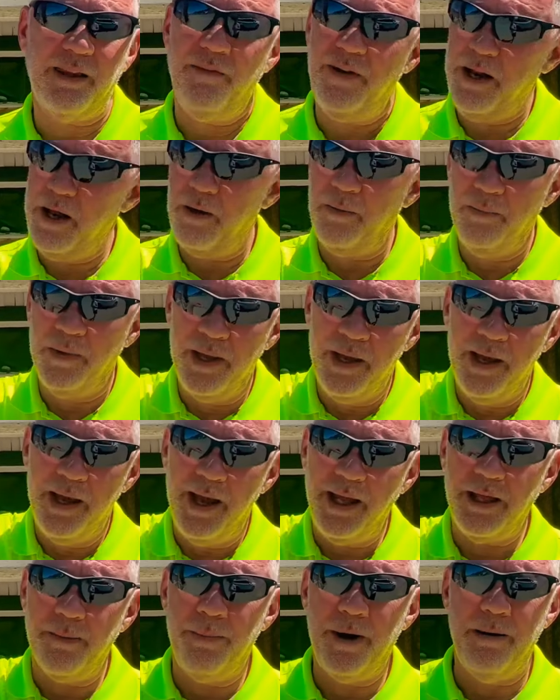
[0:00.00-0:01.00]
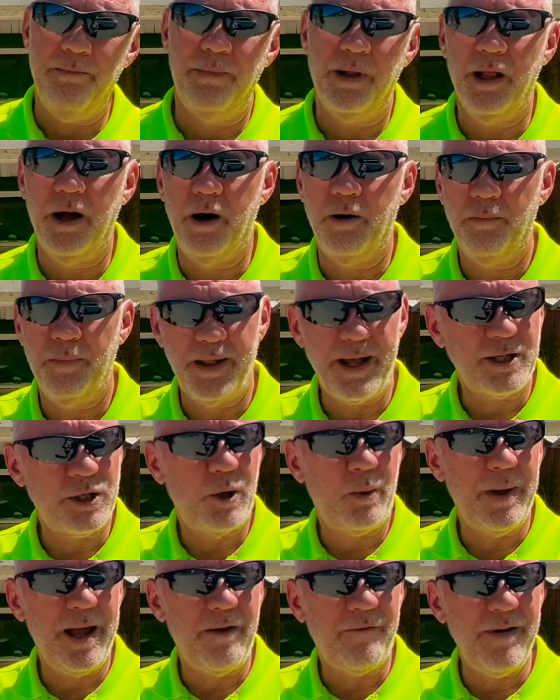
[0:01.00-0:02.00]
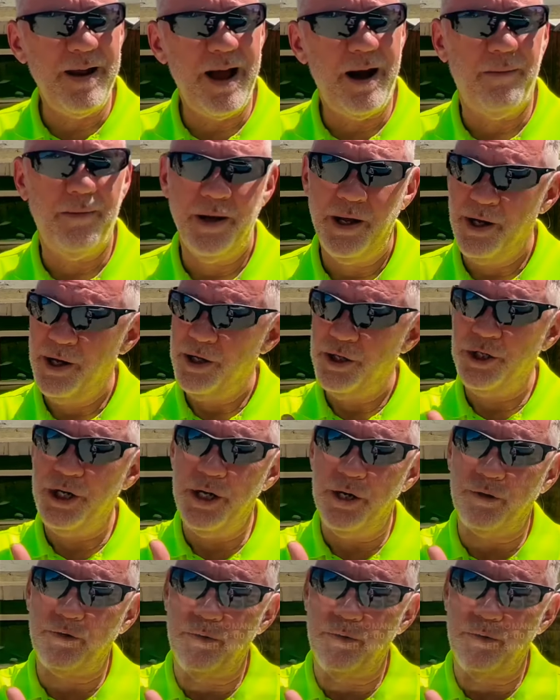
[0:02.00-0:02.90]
video, hit the button below. But that's all we have for now. Cheers